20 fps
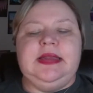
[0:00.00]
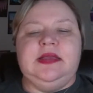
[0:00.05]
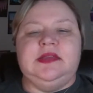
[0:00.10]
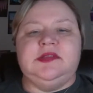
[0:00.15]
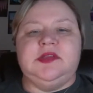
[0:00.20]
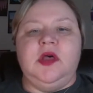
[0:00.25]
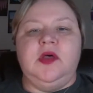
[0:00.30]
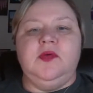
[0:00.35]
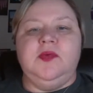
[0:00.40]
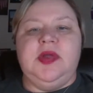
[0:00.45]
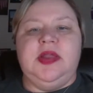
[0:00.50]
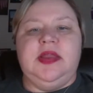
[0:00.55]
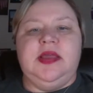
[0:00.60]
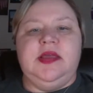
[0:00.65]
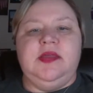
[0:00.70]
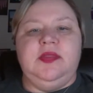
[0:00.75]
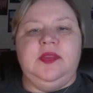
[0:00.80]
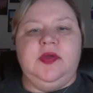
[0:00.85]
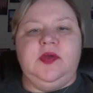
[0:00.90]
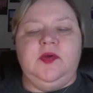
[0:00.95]
is already
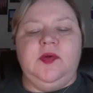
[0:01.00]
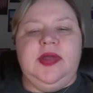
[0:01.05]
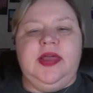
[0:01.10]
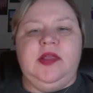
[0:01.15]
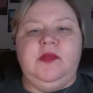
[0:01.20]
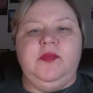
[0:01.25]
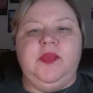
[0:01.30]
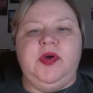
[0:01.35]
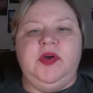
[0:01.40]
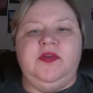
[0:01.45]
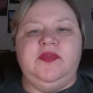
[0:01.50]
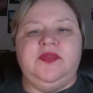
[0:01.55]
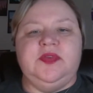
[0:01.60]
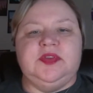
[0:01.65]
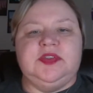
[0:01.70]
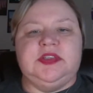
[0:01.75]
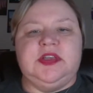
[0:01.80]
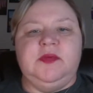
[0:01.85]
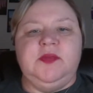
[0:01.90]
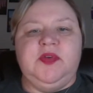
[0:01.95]
in the grade book for
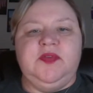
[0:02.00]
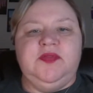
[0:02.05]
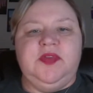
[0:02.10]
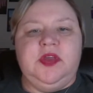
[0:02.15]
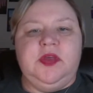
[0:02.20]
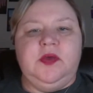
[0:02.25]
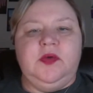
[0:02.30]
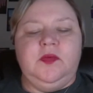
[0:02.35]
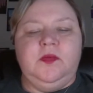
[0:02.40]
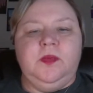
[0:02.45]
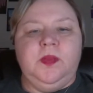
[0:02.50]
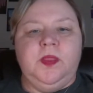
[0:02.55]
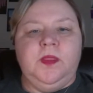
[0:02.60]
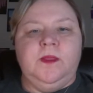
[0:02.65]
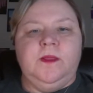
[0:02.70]
some of you.